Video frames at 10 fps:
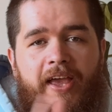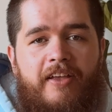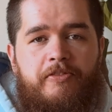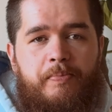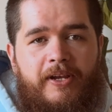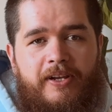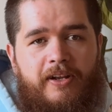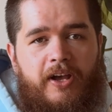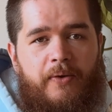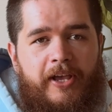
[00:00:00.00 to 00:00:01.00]
has
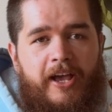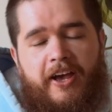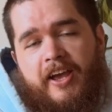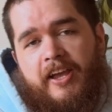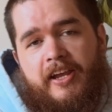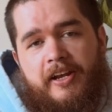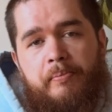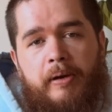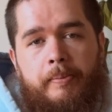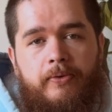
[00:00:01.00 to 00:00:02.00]
been going out and getting
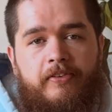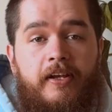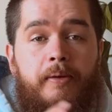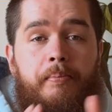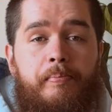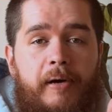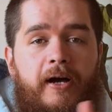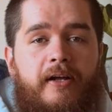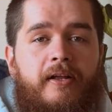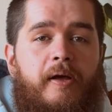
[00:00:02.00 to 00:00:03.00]
bubble tea,
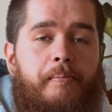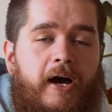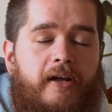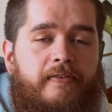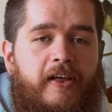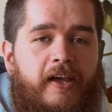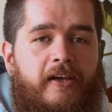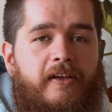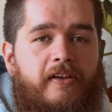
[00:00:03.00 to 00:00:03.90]
but part of that